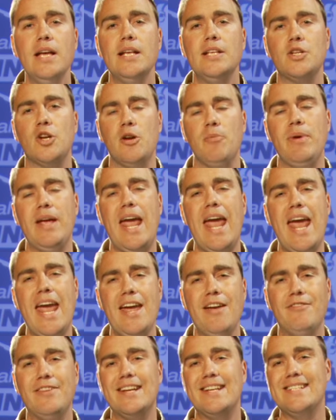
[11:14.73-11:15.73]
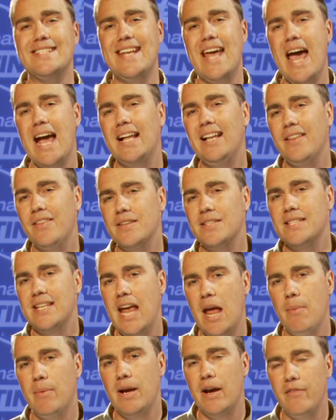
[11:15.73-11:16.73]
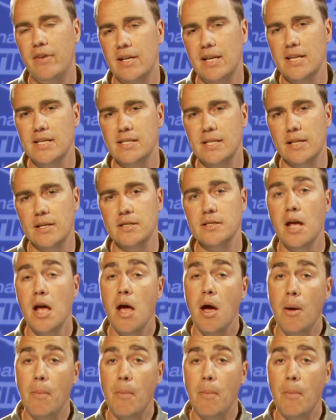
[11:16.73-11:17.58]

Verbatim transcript: is going to behave exactly the same at every distance.